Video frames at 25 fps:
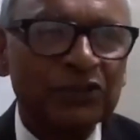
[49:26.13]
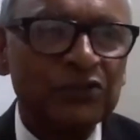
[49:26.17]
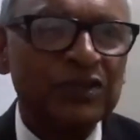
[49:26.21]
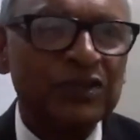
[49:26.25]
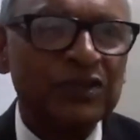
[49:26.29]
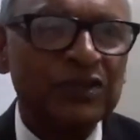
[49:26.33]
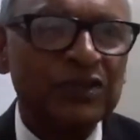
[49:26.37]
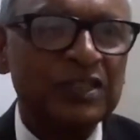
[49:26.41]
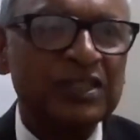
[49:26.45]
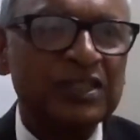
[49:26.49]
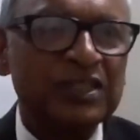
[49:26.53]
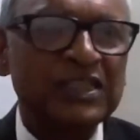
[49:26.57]

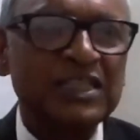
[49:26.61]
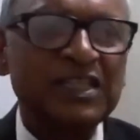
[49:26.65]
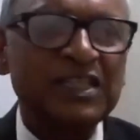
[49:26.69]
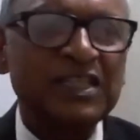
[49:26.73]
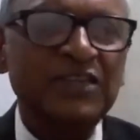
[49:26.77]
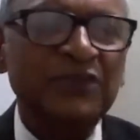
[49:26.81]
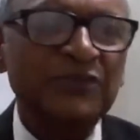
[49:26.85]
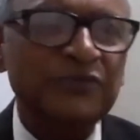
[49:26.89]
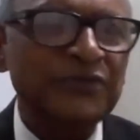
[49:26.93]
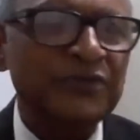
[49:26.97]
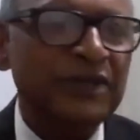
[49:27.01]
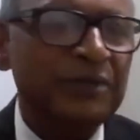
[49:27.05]
It is
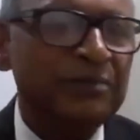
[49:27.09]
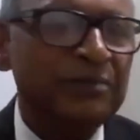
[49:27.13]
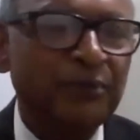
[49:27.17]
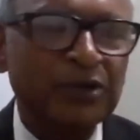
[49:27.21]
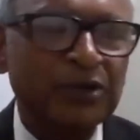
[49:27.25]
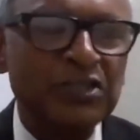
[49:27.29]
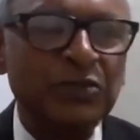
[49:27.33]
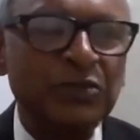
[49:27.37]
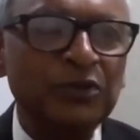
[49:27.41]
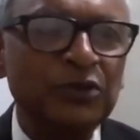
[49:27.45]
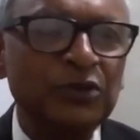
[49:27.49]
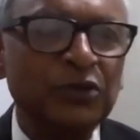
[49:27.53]

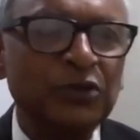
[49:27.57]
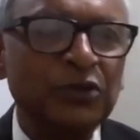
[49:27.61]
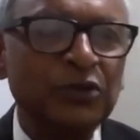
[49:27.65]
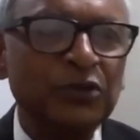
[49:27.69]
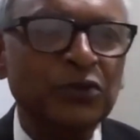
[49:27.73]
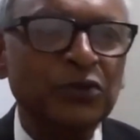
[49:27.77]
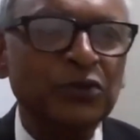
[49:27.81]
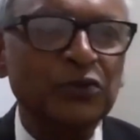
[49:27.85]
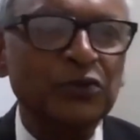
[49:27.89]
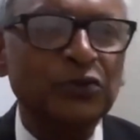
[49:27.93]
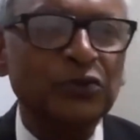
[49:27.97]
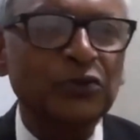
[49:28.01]
impossible
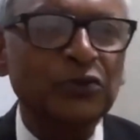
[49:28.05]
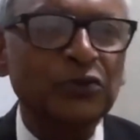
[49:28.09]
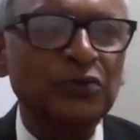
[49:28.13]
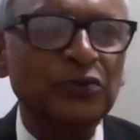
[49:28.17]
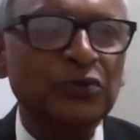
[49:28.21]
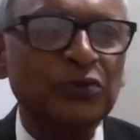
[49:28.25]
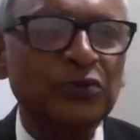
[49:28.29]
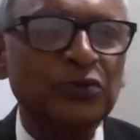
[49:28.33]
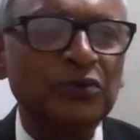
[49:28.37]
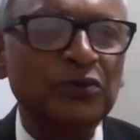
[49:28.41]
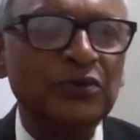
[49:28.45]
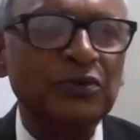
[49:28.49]

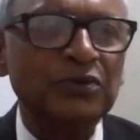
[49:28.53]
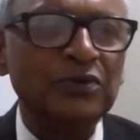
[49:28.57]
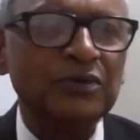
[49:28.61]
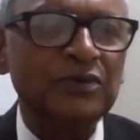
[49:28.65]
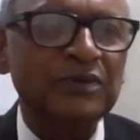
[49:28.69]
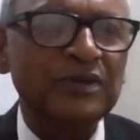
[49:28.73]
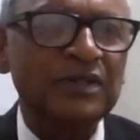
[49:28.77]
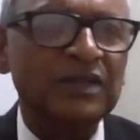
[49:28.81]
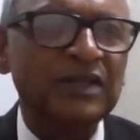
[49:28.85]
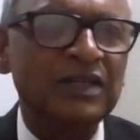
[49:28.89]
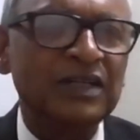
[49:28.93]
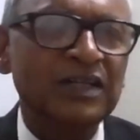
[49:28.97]
to
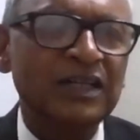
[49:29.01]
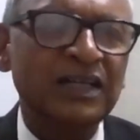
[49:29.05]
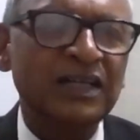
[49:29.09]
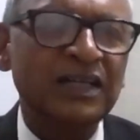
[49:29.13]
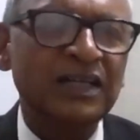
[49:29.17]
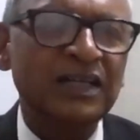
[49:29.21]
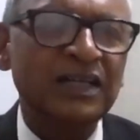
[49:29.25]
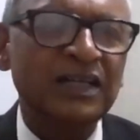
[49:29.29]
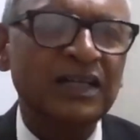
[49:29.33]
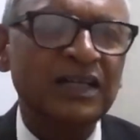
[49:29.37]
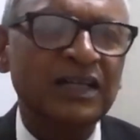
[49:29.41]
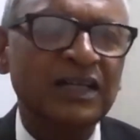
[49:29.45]

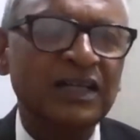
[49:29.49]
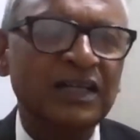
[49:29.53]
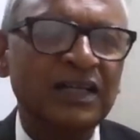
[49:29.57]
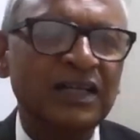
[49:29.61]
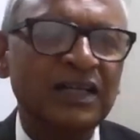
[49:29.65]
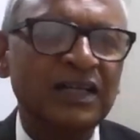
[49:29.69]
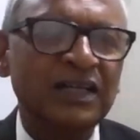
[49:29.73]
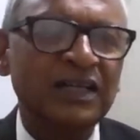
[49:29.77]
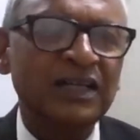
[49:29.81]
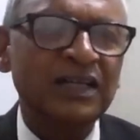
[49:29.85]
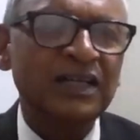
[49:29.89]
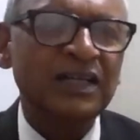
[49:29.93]
a
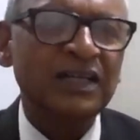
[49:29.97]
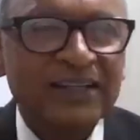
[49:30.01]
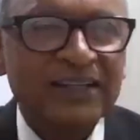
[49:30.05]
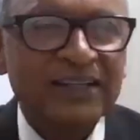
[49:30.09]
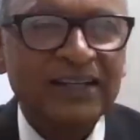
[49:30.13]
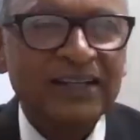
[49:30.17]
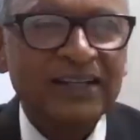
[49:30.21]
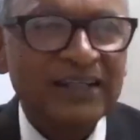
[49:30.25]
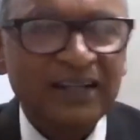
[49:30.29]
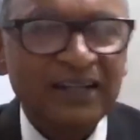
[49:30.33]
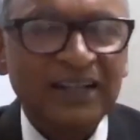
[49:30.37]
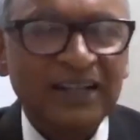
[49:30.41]
priori
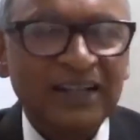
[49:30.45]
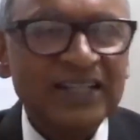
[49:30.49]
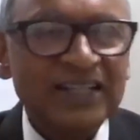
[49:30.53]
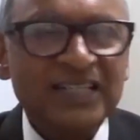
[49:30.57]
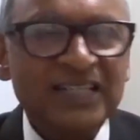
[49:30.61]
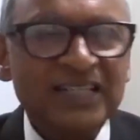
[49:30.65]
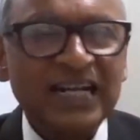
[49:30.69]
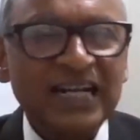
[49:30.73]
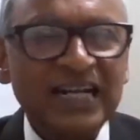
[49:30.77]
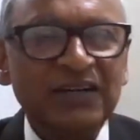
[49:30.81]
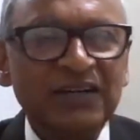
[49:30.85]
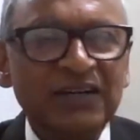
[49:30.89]

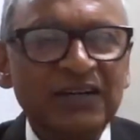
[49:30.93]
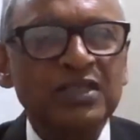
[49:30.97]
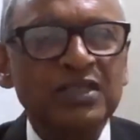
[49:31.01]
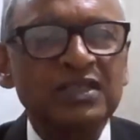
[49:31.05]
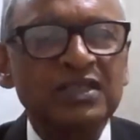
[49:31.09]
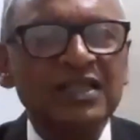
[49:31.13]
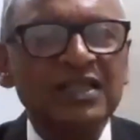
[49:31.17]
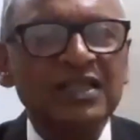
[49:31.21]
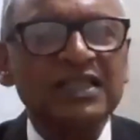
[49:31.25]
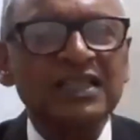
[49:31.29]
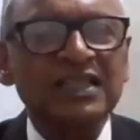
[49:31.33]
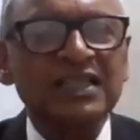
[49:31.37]
understand
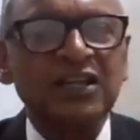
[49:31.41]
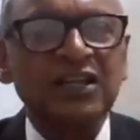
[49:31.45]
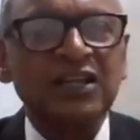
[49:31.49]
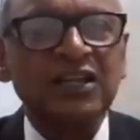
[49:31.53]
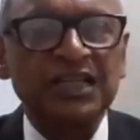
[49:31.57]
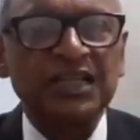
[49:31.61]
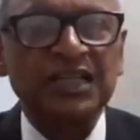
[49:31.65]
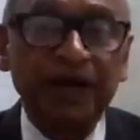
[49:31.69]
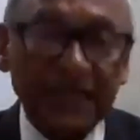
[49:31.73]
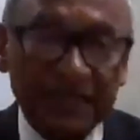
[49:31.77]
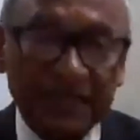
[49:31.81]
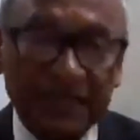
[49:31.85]
what is the
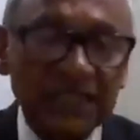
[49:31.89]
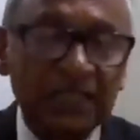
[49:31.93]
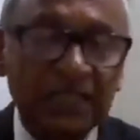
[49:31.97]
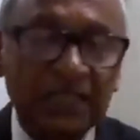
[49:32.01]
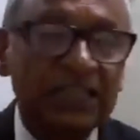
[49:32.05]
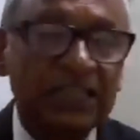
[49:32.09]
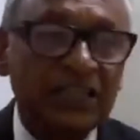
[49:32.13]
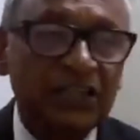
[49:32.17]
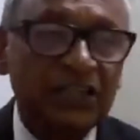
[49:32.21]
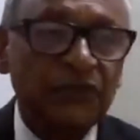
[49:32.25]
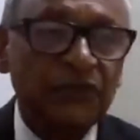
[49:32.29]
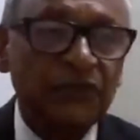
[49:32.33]
internal logic.
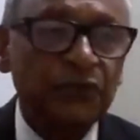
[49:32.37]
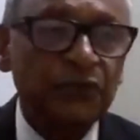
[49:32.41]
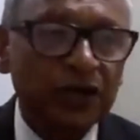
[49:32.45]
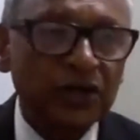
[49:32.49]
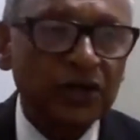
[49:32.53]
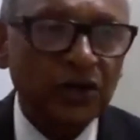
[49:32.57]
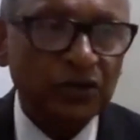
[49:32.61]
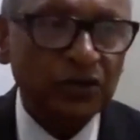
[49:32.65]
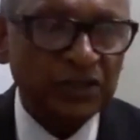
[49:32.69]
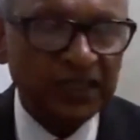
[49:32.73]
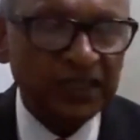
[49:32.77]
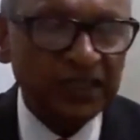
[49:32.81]
But if
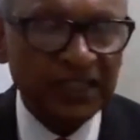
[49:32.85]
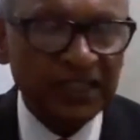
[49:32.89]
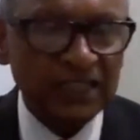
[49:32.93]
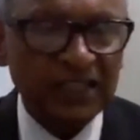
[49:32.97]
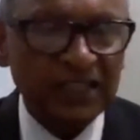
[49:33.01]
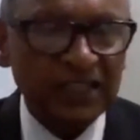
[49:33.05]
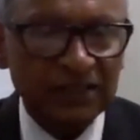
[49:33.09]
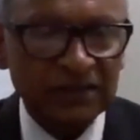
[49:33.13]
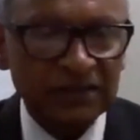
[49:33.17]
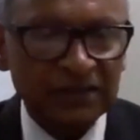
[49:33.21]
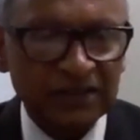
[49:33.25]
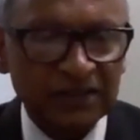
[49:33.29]
you are on
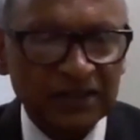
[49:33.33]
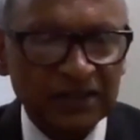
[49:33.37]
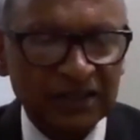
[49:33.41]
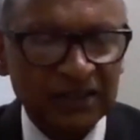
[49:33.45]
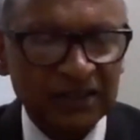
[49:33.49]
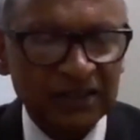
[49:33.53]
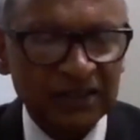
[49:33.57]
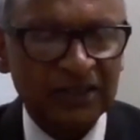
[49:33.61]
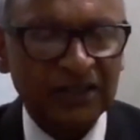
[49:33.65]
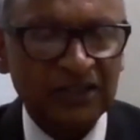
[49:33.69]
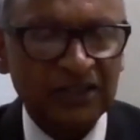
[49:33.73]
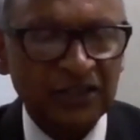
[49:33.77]
the,
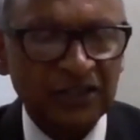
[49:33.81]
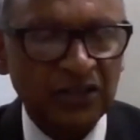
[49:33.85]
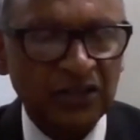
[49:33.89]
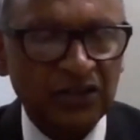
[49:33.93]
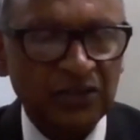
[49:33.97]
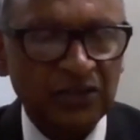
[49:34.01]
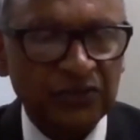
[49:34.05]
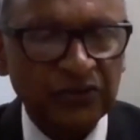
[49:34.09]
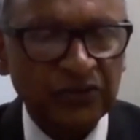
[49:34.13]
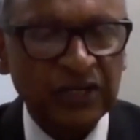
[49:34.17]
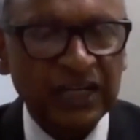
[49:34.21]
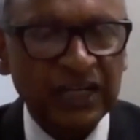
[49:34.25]

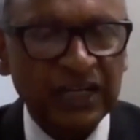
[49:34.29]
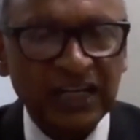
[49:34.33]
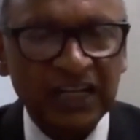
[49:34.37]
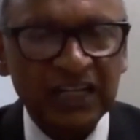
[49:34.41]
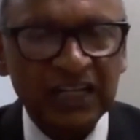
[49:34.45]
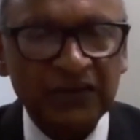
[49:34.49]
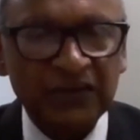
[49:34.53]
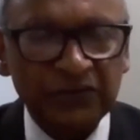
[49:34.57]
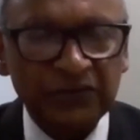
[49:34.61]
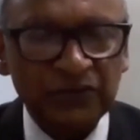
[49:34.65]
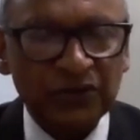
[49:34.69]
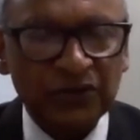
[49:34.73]
if you're
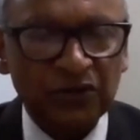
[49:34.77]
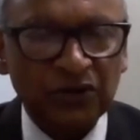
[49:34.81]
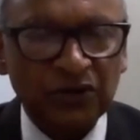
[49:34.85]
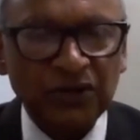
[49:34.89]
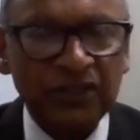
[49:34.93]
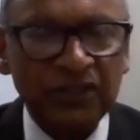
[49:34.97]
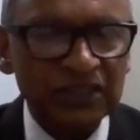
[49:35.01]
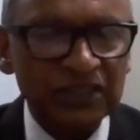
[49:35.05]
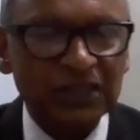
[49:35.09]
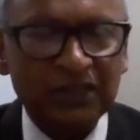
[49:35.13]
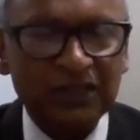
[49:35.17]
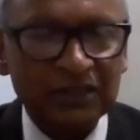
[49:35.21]
alert, if you are on